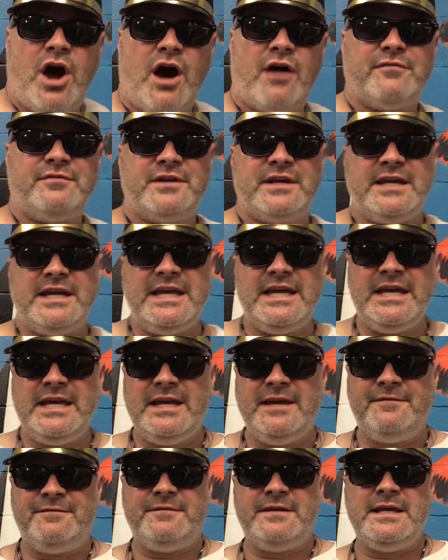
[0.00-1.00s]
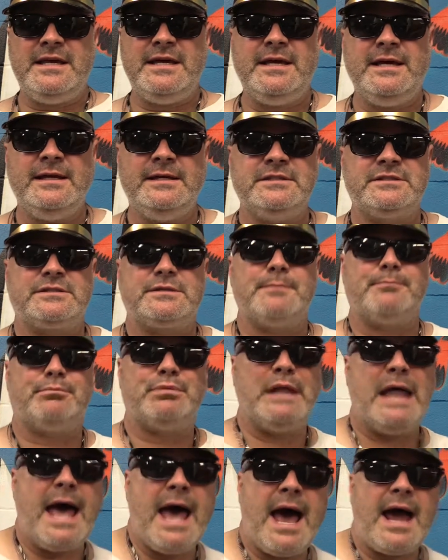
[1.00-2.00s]
of the evening's
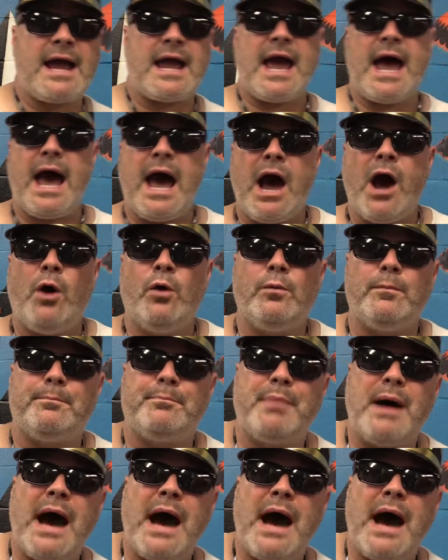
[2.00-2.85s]
blackout